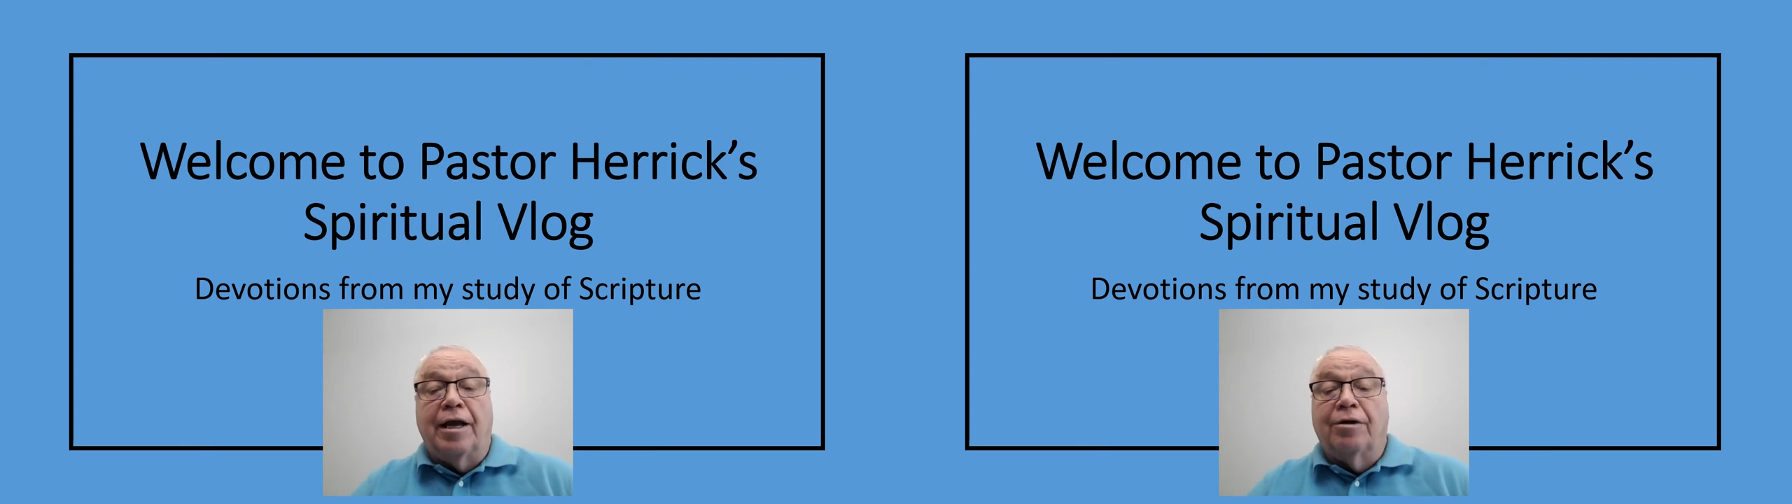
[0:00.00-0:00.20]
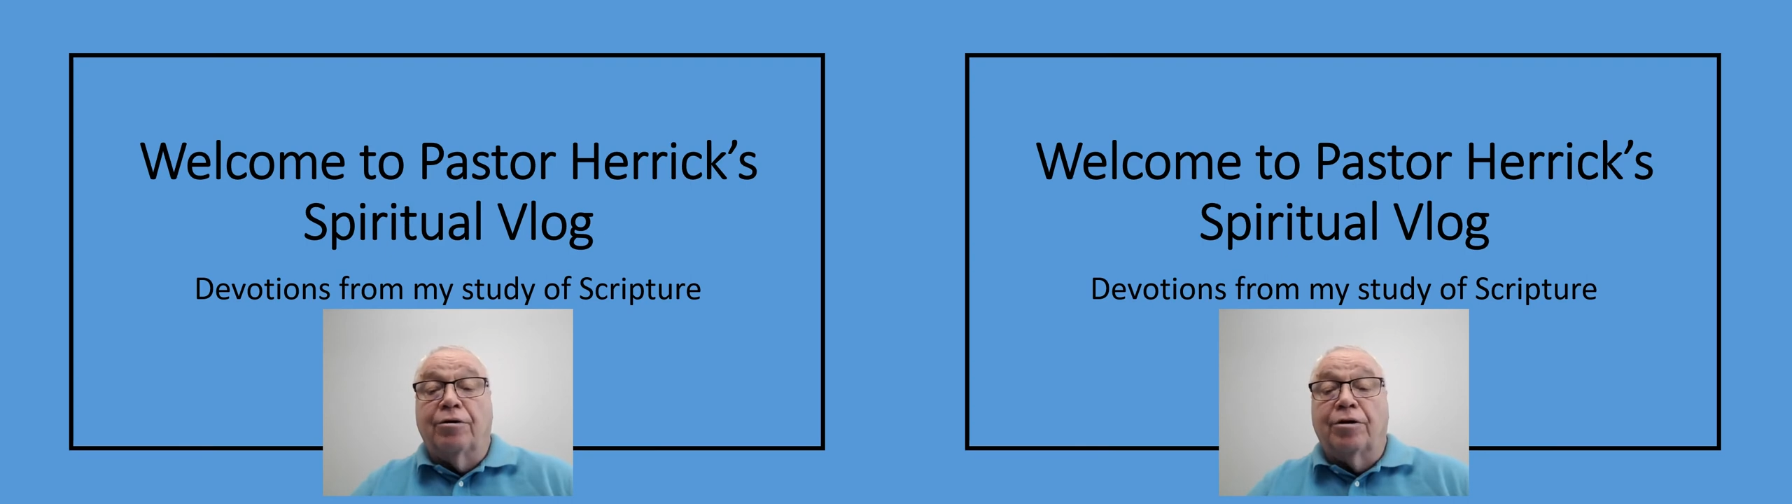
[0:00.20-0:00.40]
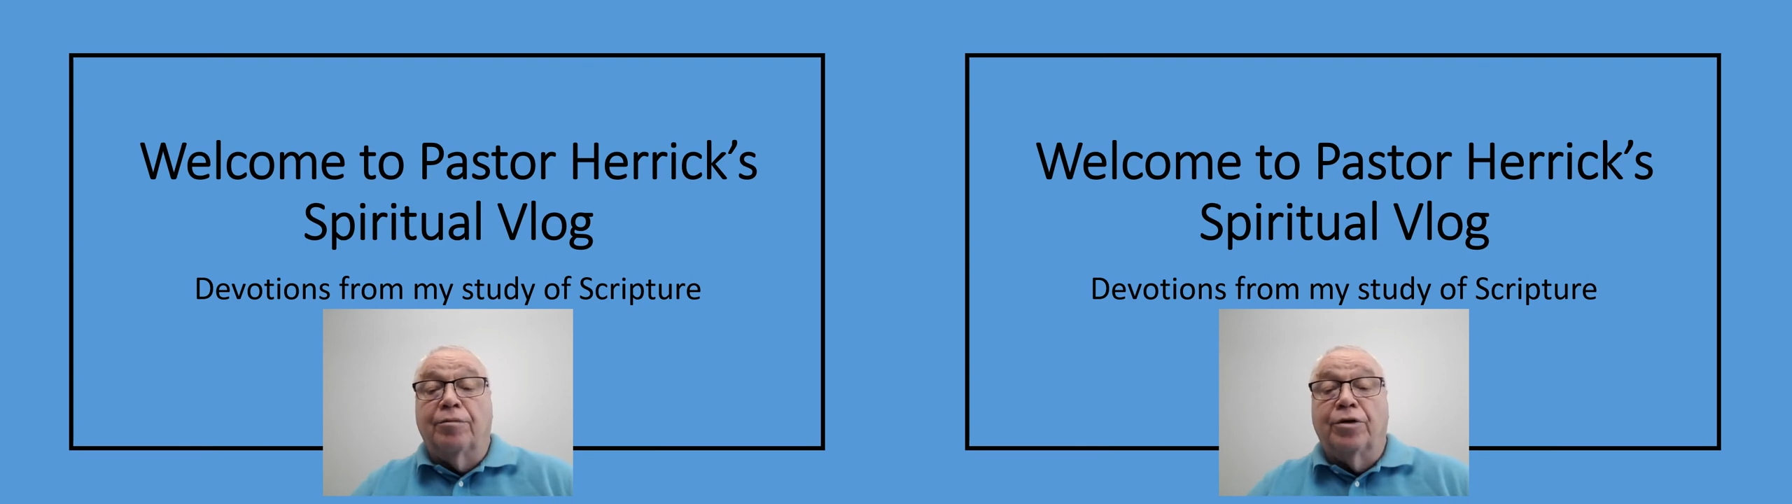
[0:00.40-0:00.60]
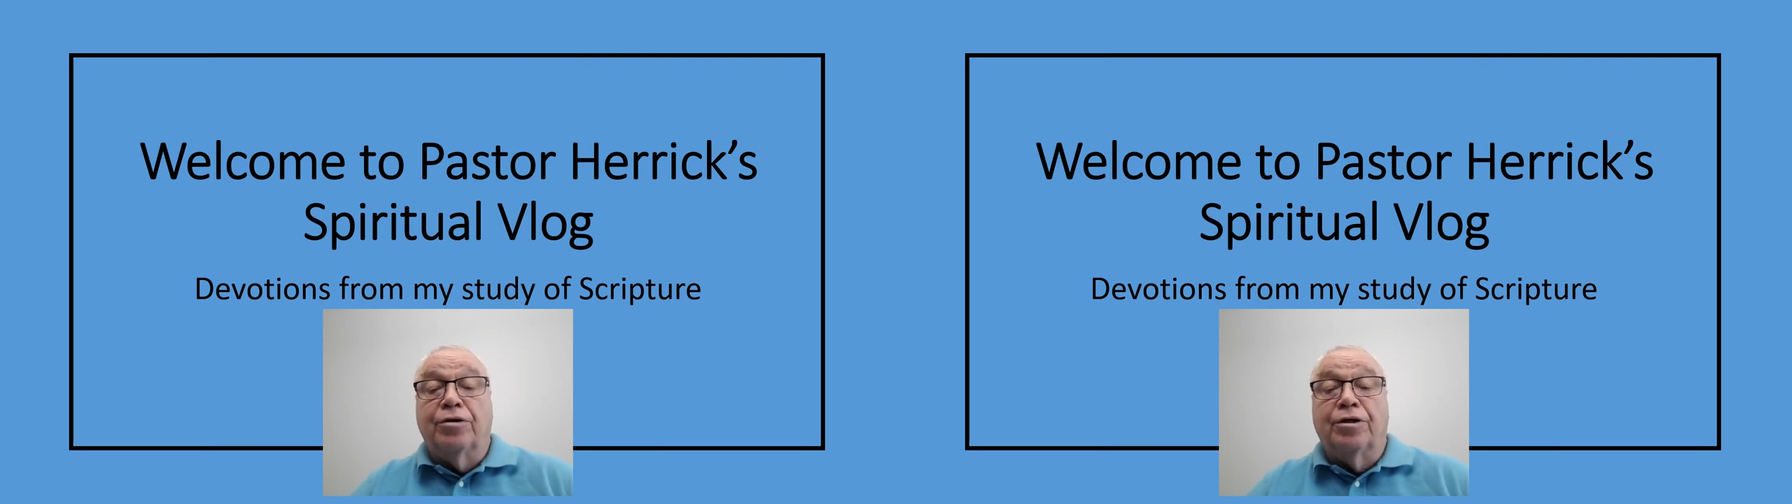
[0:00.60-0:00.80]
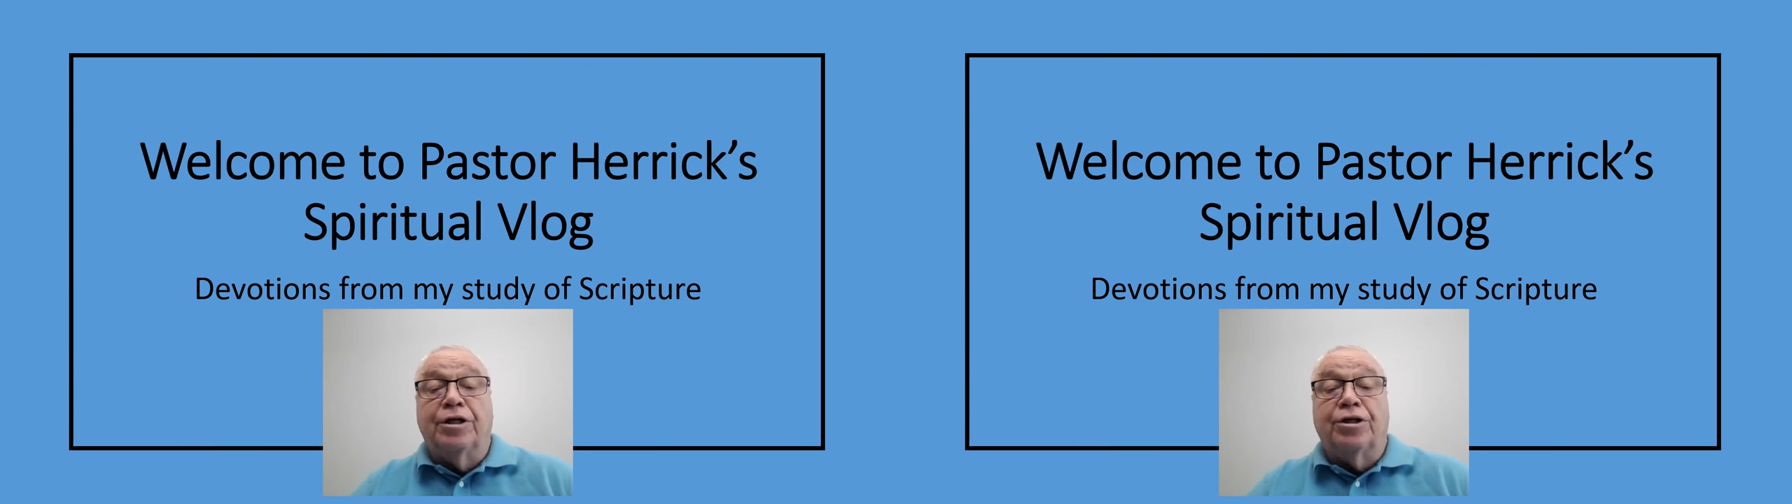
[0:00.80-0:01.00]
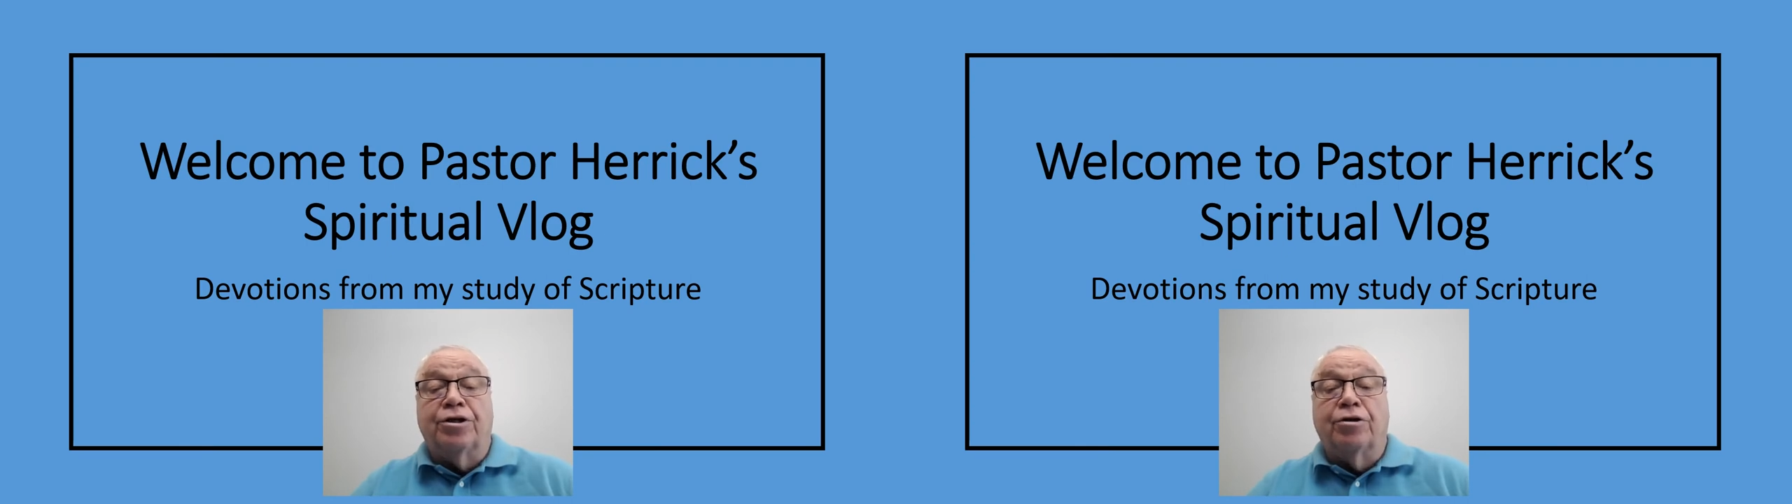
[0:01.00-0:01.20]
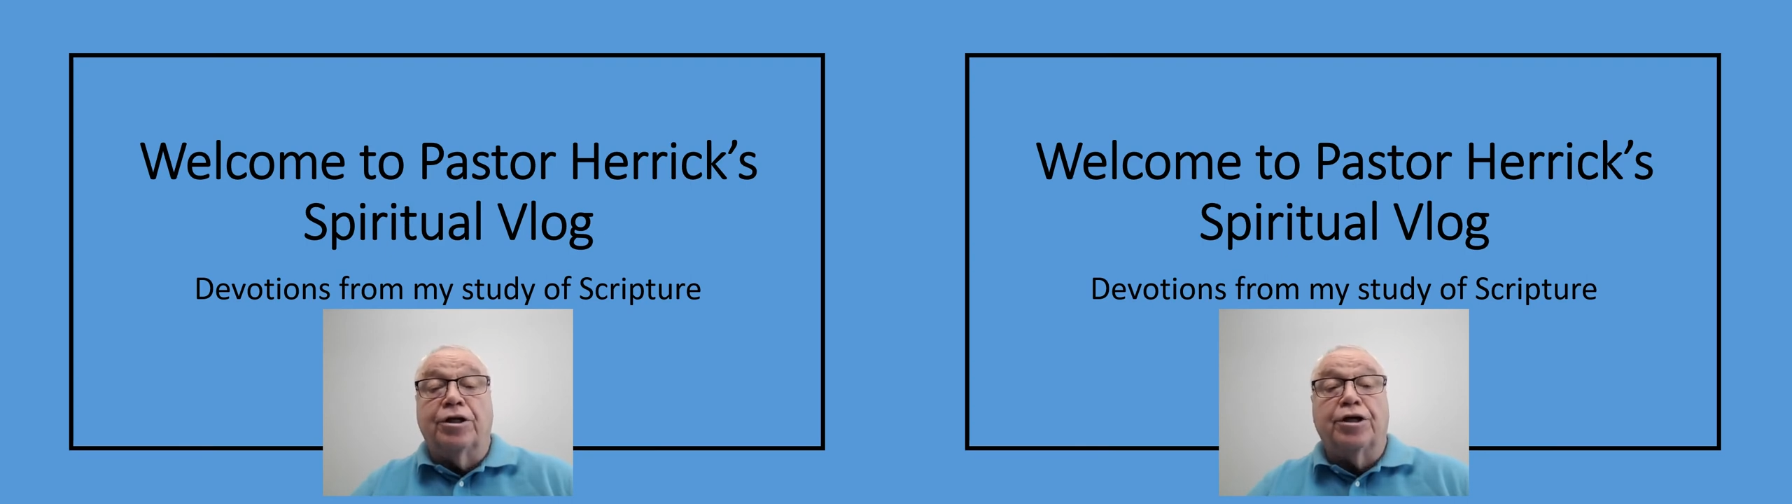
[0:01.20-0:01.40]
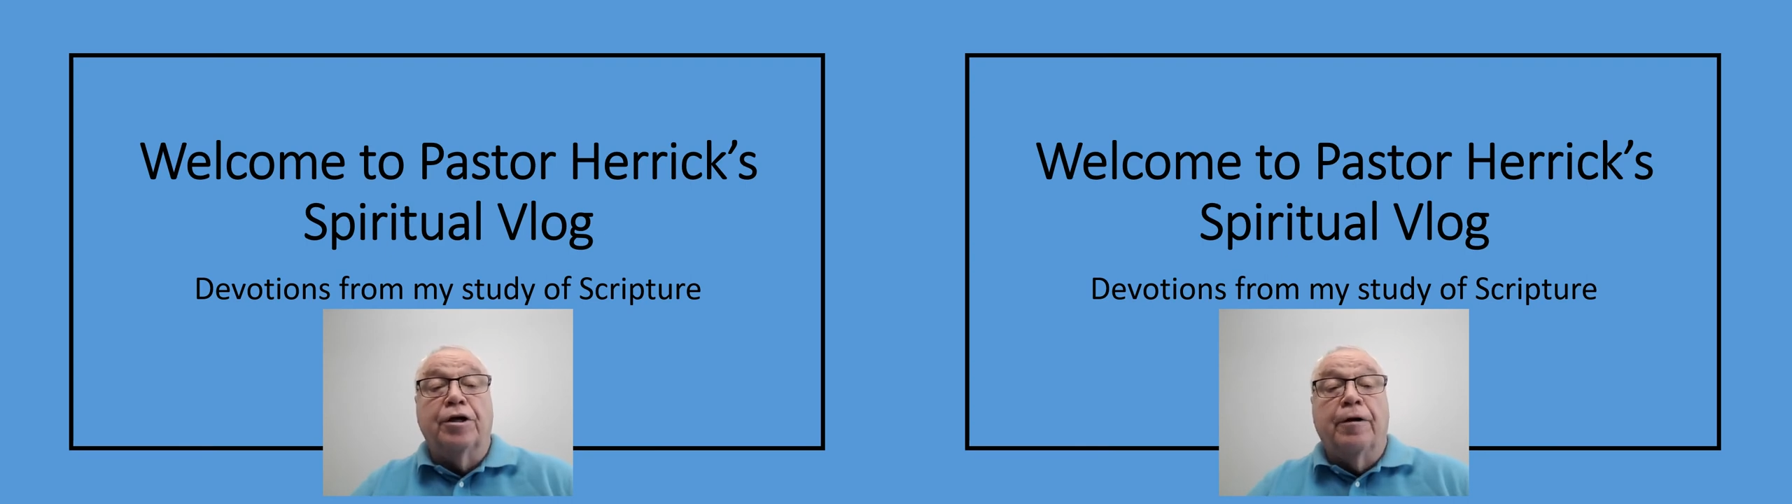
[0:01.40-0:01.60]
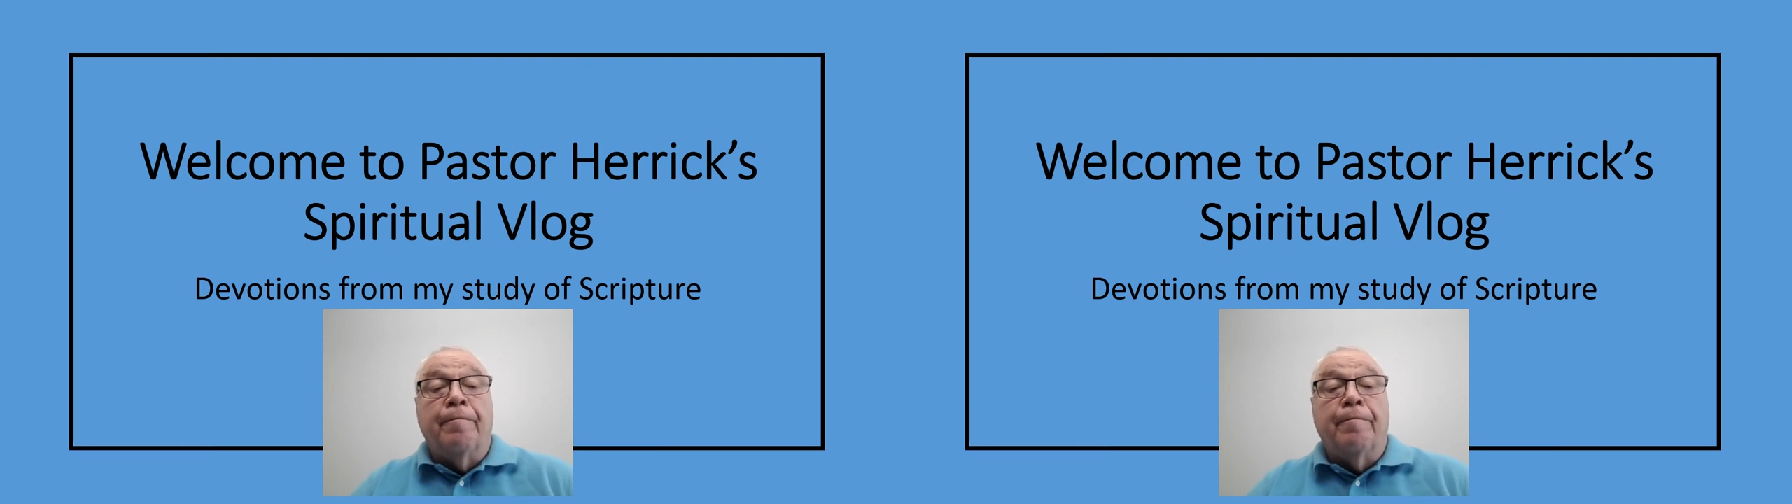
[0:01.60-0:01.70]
Anchor Community Church.